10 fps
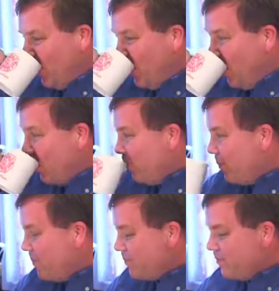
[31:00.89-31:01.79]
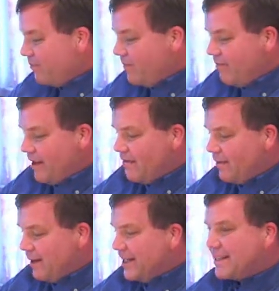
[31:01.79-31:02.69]
kind of related.
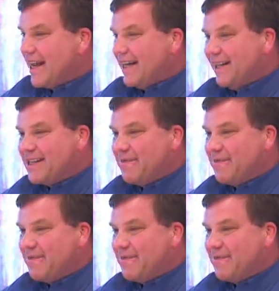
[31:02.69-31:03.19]
For Pete's sake,